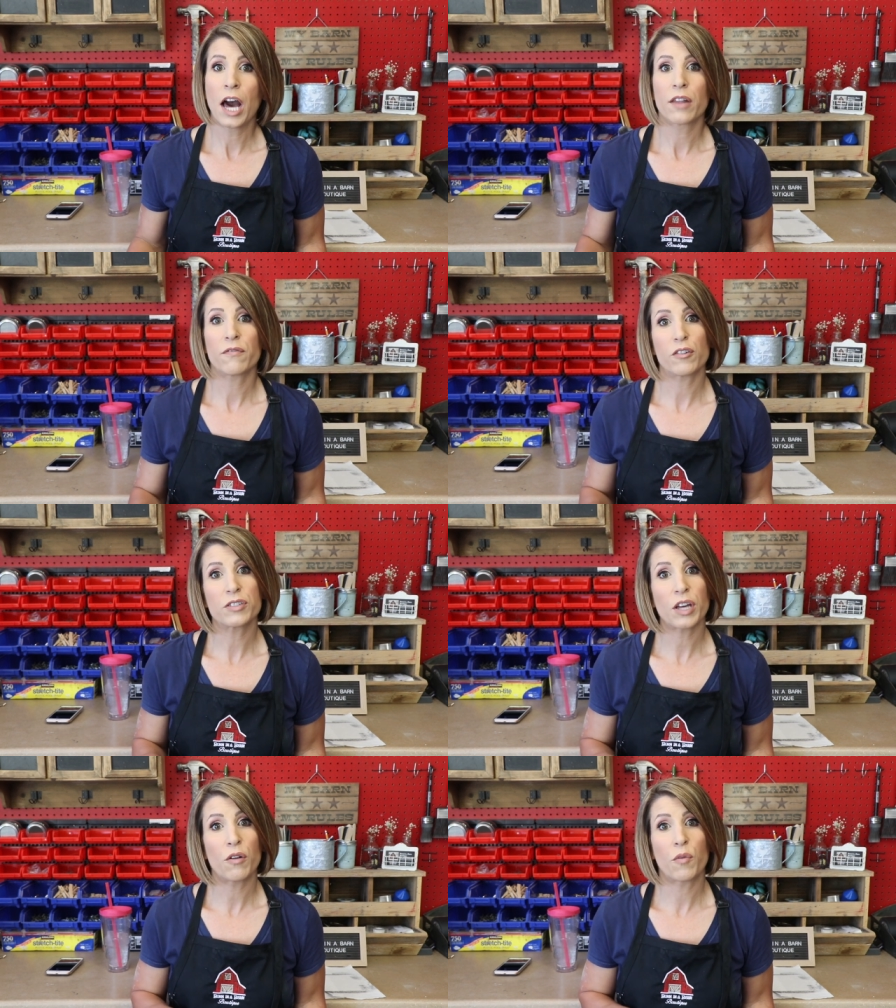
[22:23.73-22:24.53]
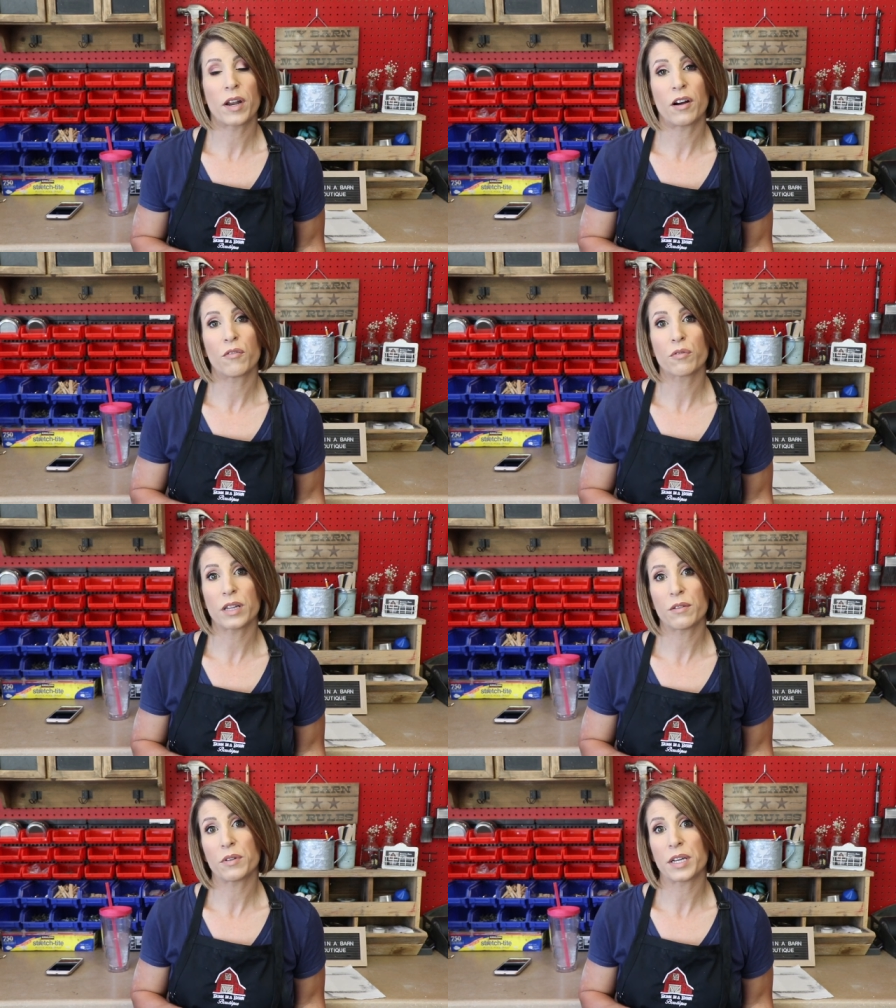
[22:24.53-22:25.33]
First coat went on
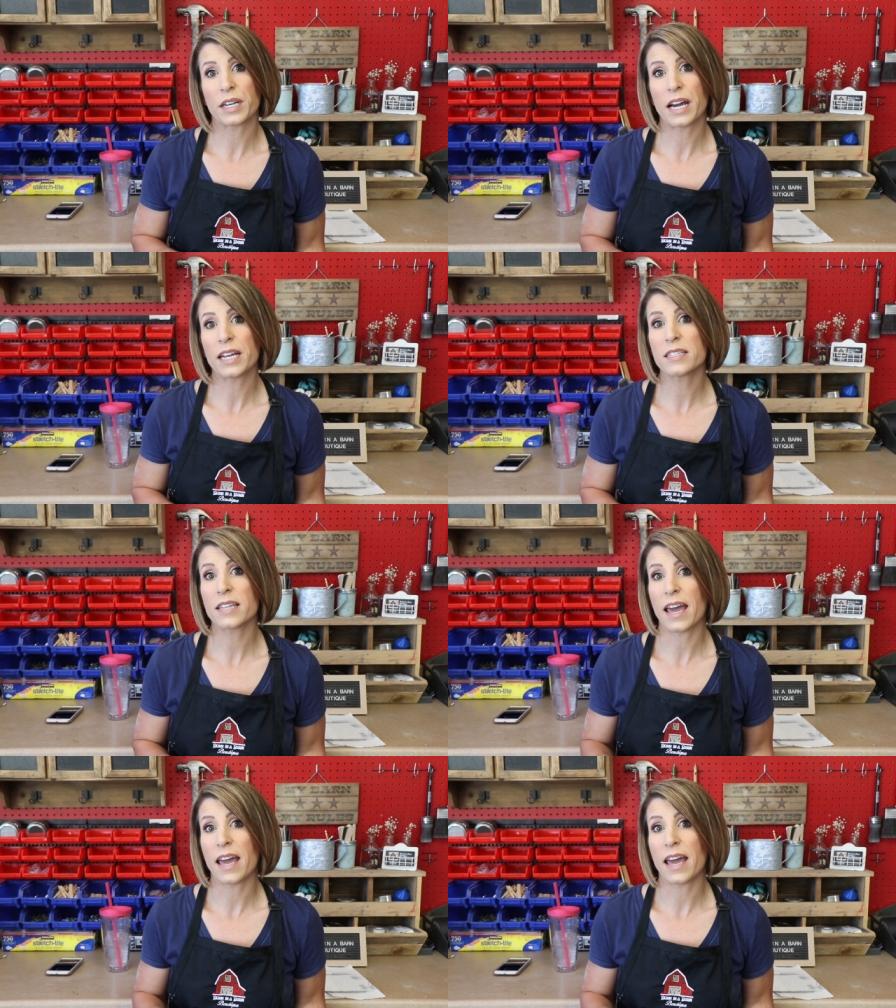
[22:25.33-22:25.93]
really, really nice,